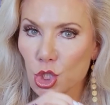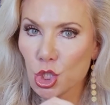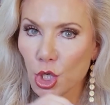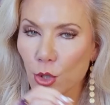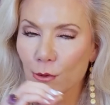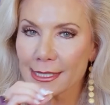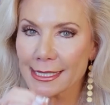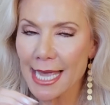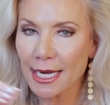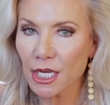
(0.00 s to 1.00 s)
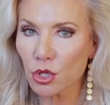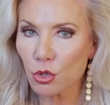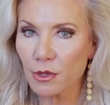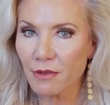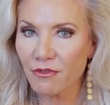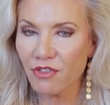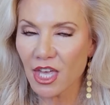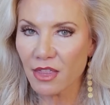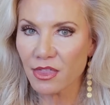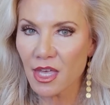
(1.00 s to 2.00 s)
June 2nd through the
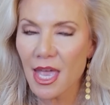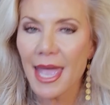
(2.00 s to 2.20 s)
5th,